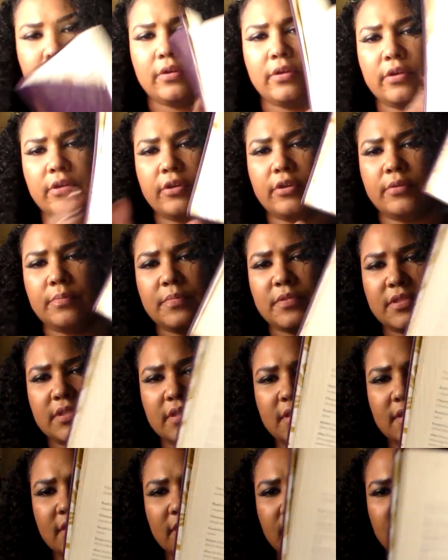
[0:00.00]
herbs.
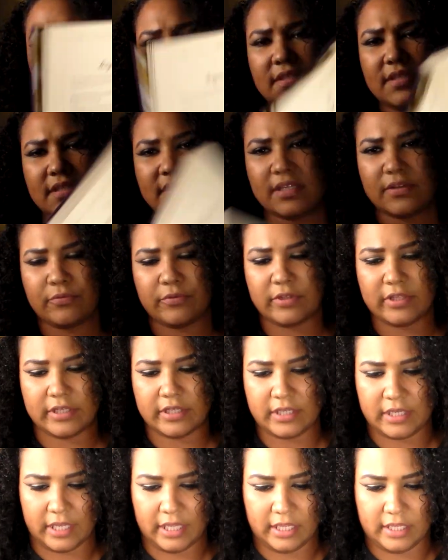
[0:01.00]
So this is a really
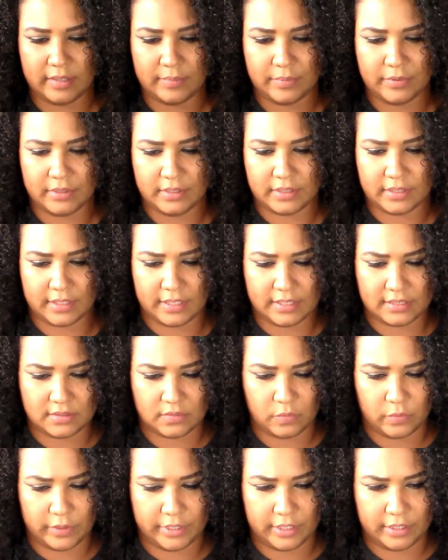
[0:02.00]
good handbook as
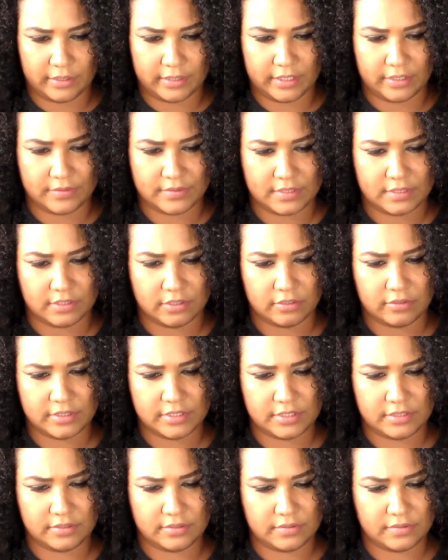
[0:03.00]
well. It goes into
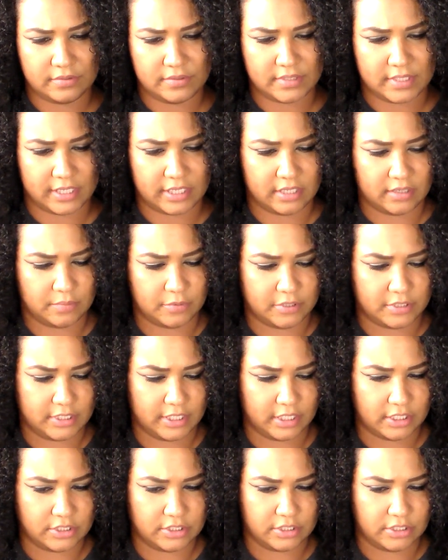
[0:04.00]
crystals, psychic
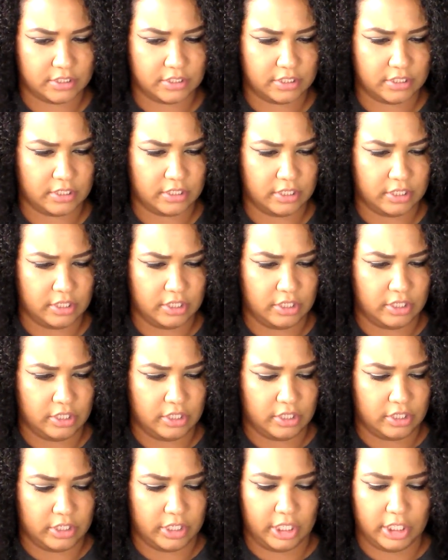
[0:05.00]
protection,
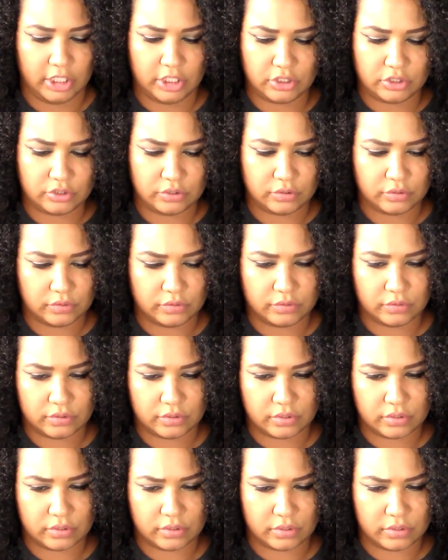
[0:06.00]

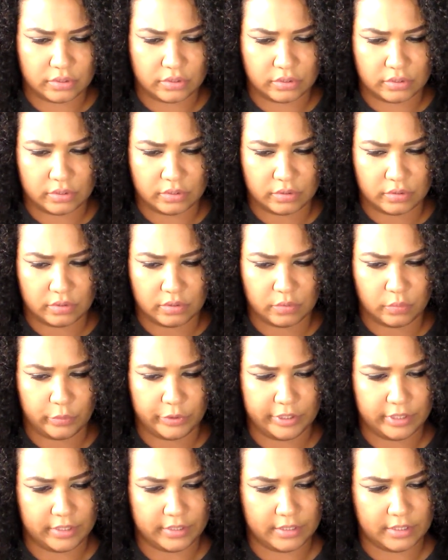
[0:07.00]
angels, the
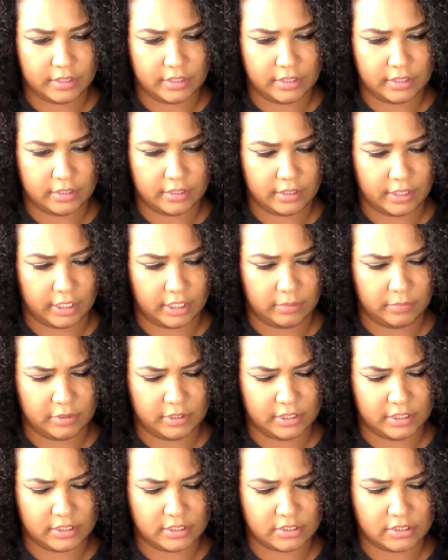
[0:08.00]
wheel of the year,
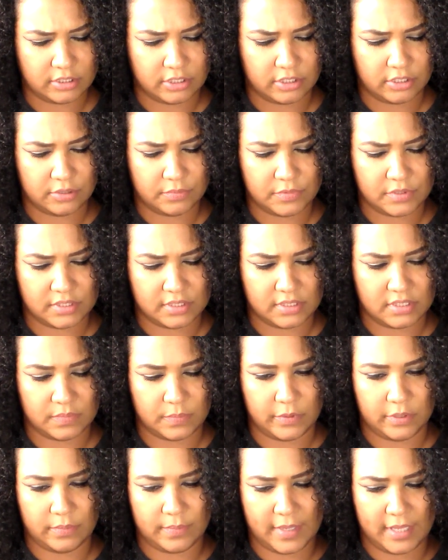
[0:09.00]
amulets, charms, and
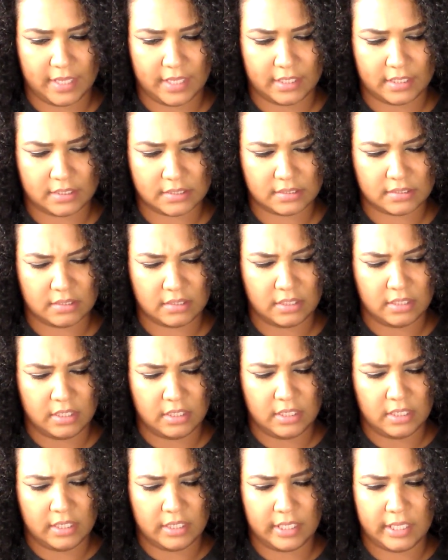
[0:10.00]
spell bags,
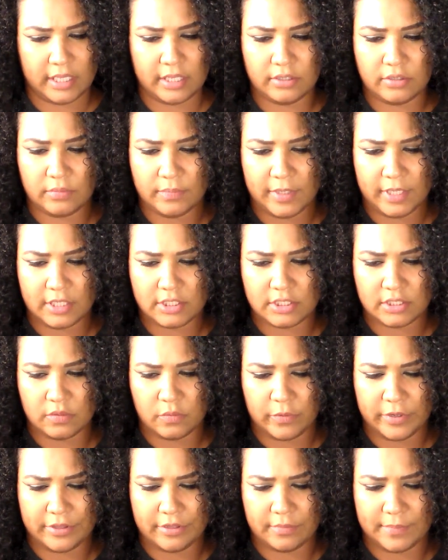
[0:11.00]
candle
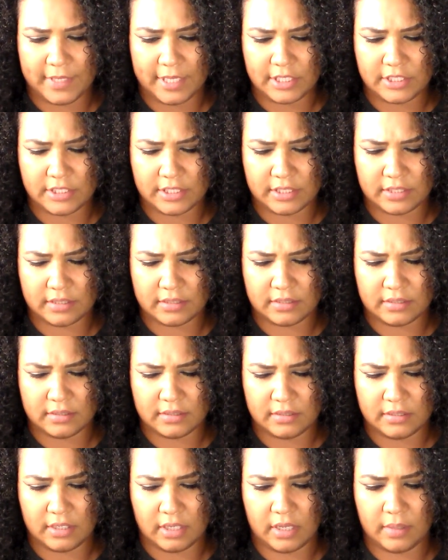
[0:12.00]
magic, weather magic,
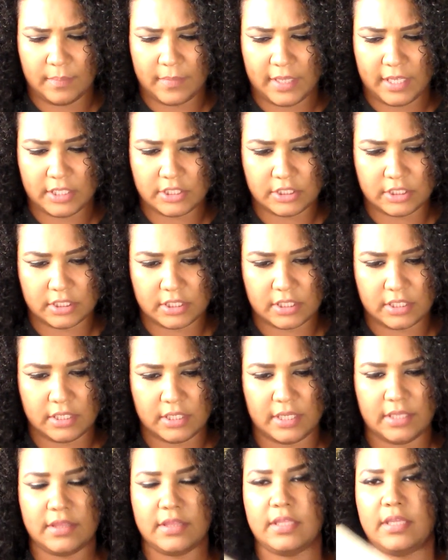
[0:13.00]
knot magic.
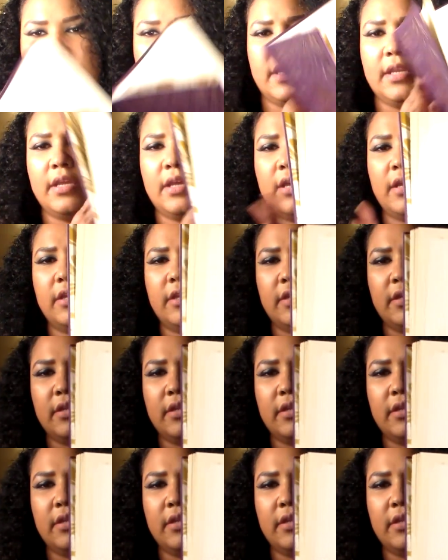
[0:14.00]
And then